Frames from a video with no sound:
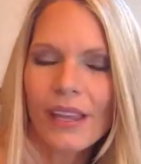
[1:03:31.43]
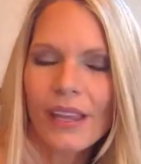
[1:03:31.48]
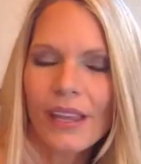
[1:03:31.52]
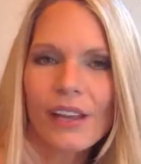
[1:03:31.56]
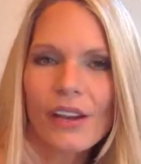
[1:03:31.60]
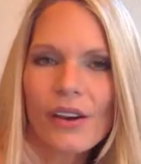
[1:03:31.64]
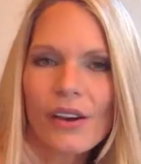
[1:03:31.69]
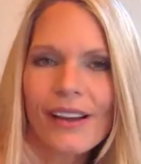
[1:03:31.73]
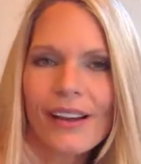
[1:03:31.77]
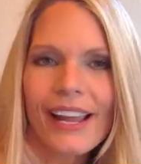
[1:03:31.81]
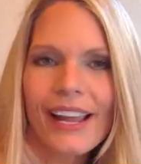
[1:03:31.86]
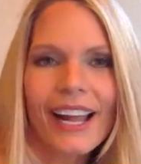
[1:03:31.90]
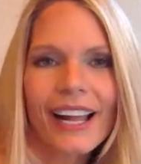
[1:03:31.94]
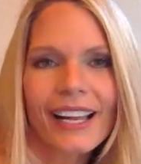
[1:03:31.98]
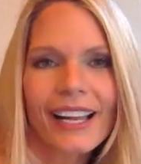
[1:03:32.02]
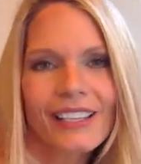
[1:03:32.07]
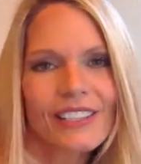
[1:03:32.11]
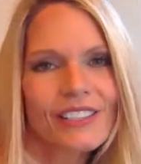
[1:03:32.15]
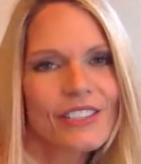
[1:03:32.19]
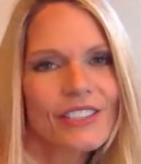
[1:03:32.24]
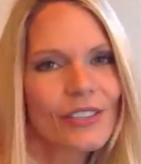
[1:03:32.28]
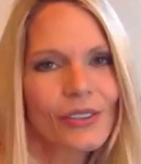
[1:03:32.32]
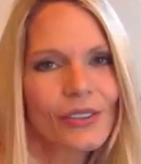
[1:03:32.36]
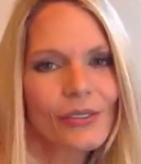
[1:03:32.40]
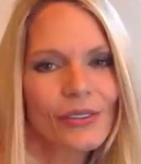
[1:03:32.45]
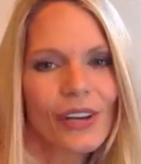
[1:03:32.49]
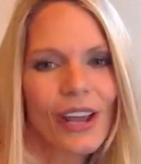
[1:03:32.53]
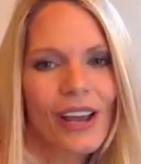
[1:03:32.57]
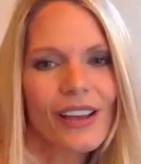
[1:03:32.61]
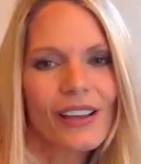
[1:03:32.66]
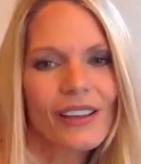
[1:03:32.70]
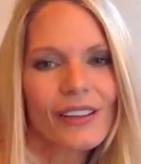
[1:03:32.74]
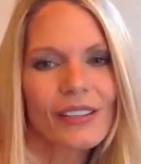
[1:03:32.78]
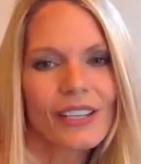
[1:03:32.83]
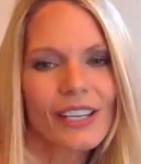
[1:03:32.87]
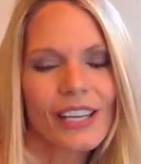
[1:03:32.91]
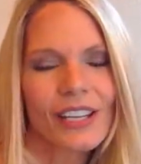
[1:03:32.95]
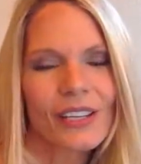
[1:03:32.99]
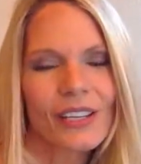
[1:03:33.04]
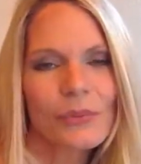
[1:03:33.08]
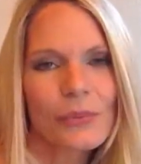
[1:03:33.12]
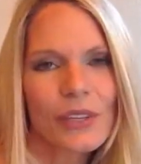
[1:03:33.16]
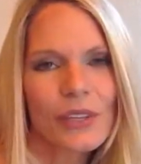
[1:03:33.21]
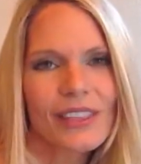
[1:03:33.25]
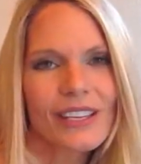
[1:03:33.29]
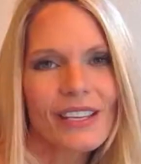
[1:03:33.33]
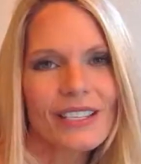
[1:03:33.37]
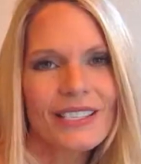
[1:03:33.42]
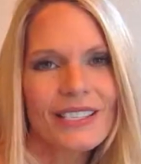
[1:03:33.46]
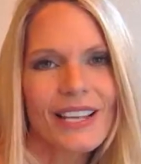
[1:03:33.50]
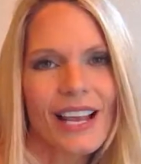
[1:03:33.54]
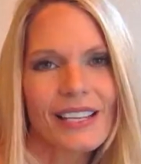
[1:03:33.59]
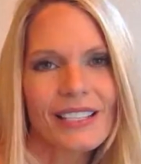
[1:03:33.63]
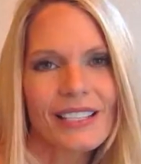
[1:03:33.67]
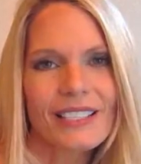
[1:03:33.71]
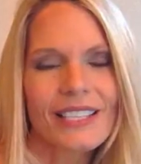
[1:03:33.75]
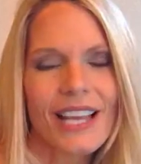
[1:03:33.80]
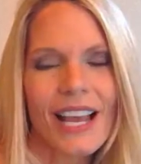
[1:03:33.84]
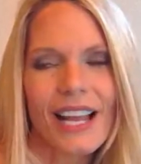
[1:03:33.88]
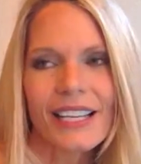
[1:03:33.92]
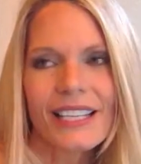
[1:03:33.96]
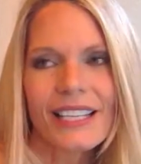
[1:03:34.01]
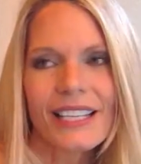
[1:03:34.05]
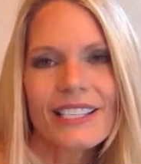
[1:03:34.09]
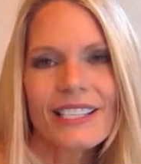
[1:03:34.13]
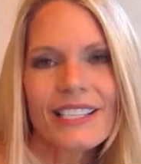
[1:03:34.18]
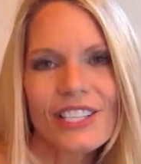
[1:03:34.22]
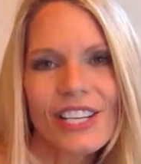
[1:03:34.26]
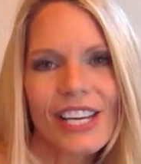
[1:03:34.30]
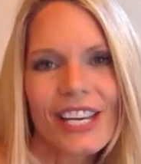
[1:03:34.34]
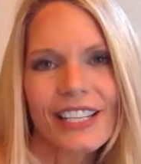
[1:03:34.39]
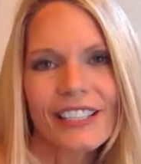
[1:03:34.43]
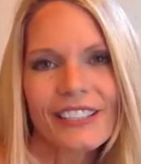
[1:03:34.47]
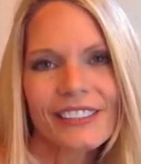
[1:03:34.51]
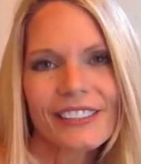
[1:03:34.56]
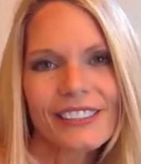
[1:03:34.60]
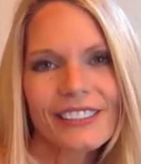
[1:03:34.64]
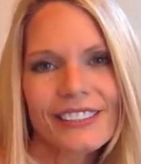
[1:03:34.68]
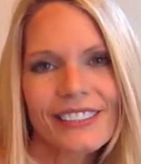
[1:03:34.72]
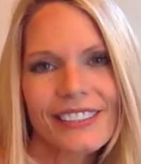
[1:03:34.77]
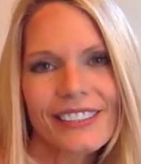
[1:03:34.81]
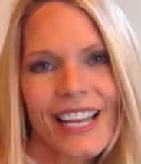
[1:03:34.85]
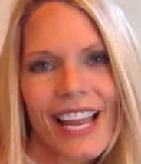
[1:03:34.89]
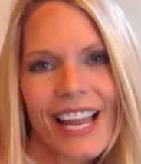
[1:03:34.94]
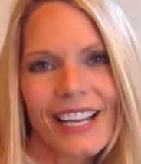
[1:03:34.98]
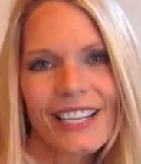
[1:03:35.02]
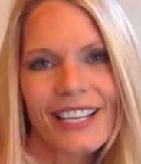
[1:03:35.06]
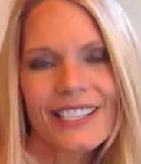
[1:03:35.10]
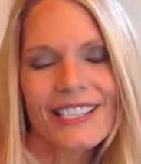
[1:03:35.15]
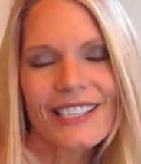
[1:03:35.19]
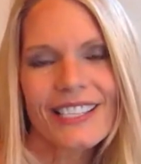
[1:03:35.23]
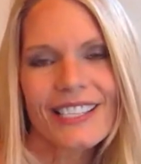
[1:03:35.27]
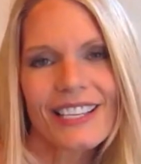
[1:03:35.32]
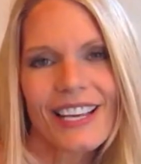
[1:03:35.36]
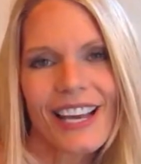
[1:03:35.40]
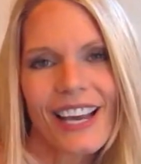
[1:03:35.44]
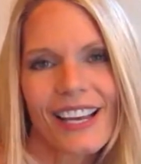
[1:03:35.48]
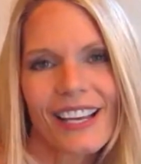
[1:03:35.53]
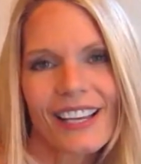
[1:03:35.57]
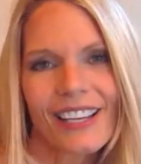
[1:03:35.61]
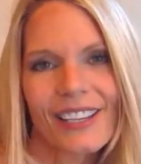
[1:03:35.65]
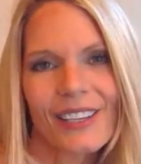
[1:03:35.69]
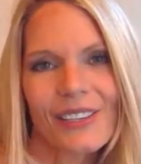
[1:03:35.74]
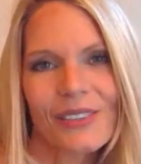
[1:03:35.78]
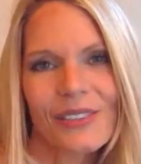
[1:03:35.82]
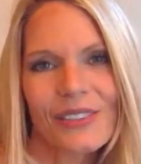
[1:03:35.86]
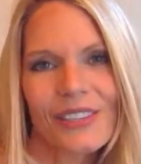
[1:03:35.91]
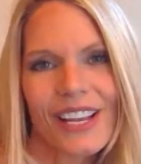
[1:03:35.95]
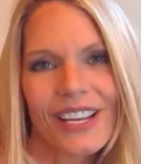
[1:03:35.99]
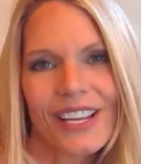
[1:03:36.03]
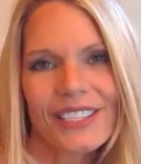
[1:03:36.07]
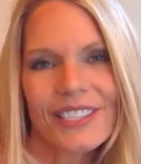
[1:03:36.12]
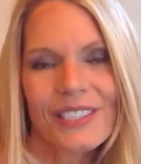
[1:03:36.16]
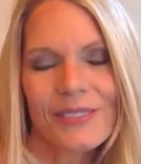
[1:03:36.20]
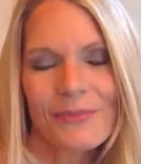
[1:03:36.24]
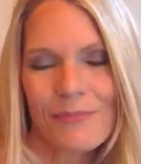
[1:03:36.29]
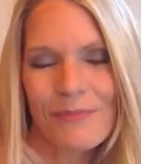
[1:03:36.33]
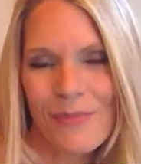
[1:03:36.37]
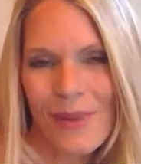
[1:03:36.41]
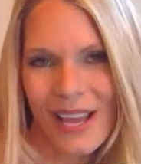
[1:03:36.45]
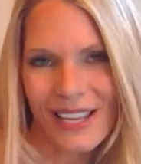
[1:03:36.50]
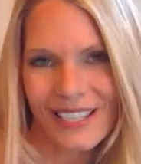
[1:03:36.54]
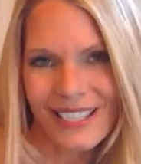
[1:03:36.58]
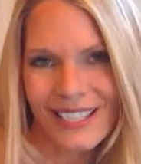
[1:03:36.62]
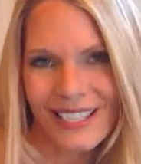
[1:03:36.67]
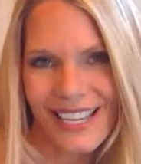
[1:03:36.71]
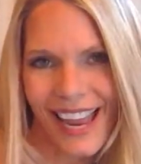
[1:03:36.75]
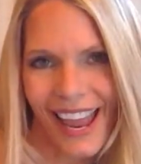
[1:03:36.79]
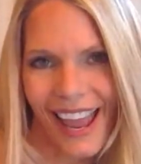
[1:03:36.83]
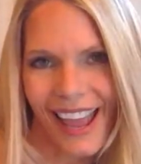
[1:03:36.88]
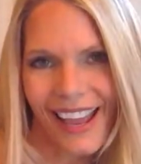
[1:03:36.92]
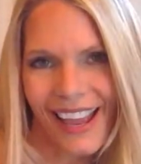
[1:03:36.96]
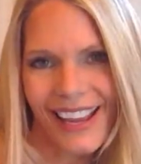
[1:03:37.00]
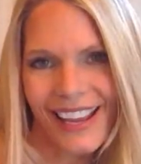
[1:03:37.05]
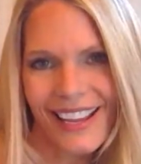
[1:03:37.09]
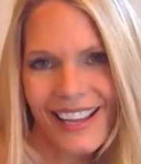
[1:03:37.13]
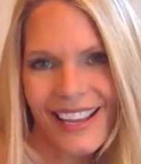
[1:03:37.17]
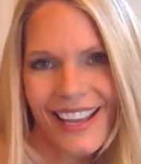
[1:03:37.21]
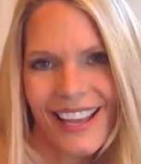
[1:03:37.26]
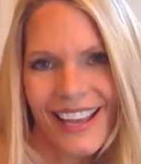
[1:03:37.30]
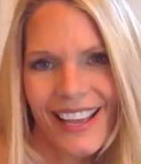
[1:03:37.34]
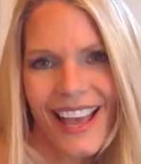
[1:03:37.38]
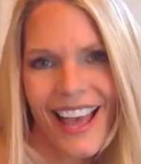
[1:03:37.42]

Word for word: Go ahead and tune in with us on Donna's channel next Monday.